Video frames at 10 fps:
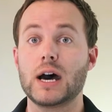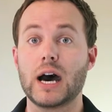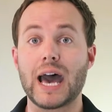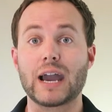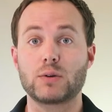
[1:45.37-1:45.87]

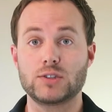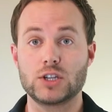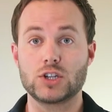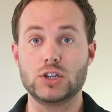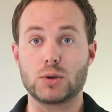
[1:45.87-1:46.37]

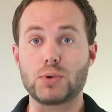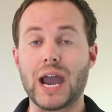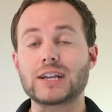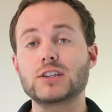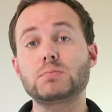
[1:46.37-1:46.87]
acquisition, your
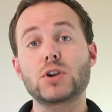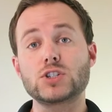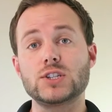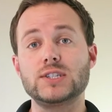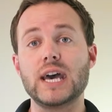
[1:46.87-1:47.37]
practice
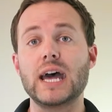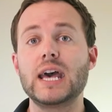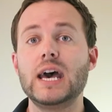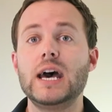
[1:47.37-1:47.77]
purchase debt.